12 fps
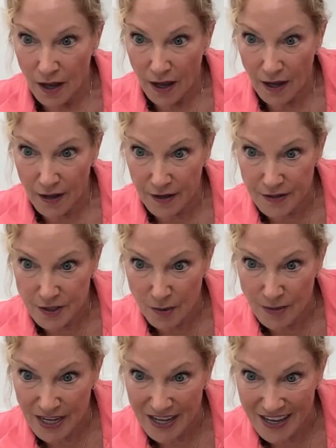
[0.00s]

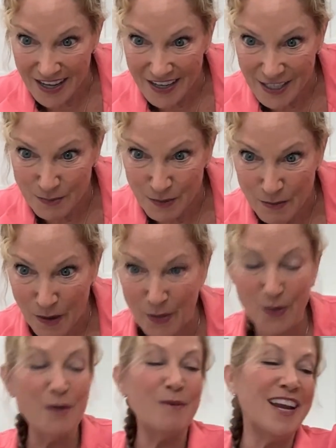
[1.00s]
Tommy Ann, it's been about 3
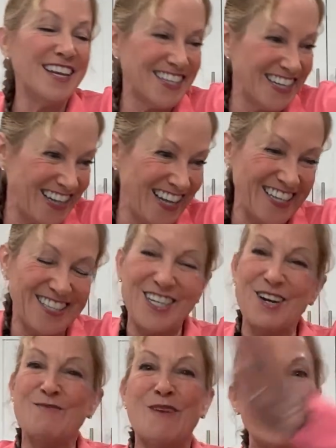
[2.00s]
minutes.
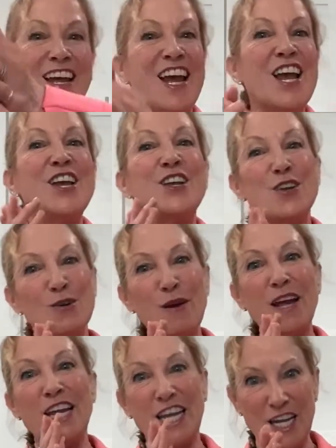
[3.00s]
You're my
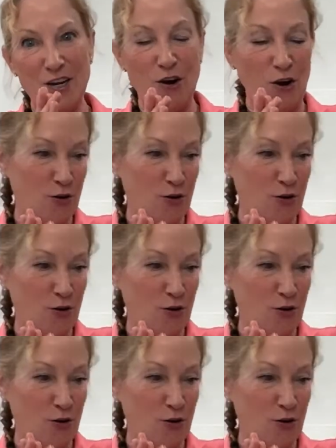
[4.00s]
hero.